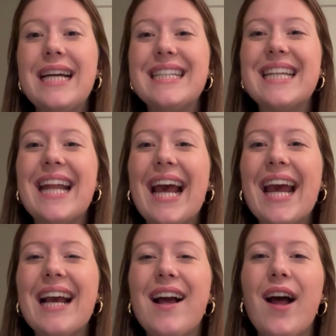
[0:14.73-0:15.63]

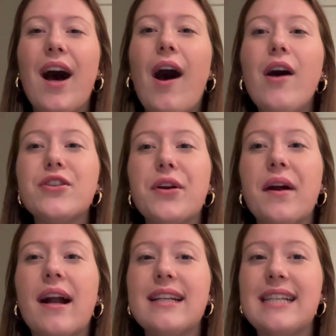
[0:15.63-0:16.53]
Today, I'll show
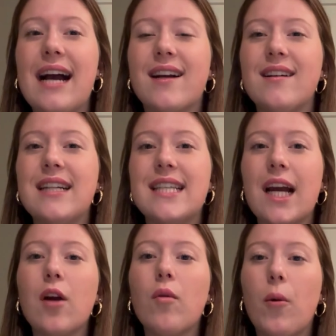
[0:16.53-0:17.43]
you how to tackle a
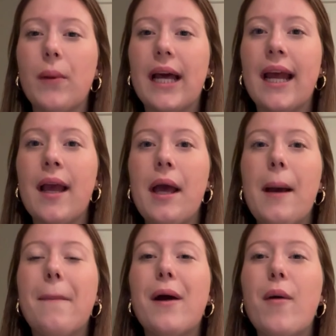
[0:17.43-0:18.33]
DECA roleplay
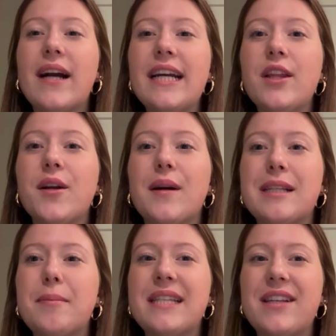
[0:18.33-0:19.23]
by walking through a
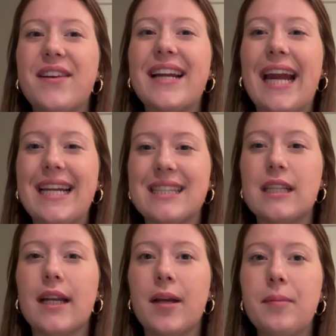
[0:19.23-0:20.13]
specific case
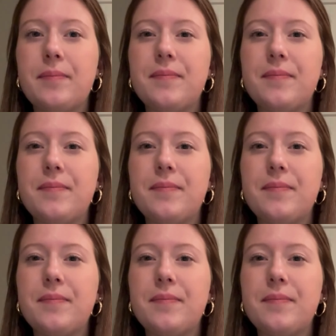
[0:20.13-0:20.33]
study.